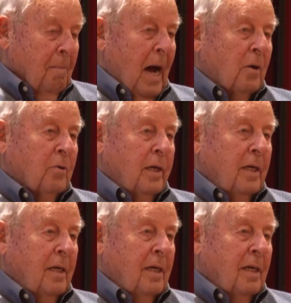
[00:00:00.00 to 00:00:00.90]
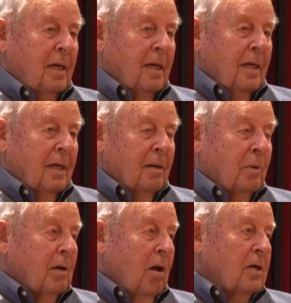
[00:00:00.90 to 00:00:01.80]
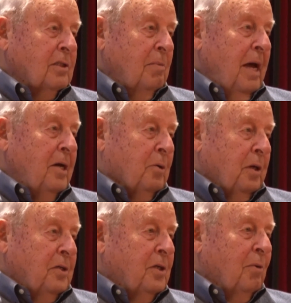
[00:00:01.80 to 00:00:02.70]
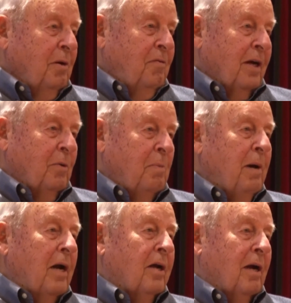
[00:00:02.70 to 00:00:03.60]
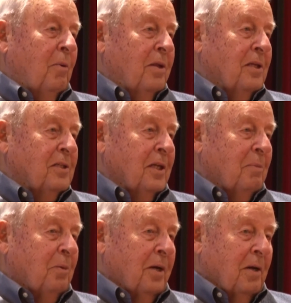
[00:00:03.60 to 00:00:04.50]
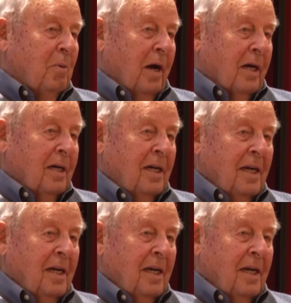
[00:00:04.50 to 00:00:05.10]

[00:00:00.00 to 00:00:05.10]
boundary, we'd lost some acreage, so we figured we better get with this thing pretty quick.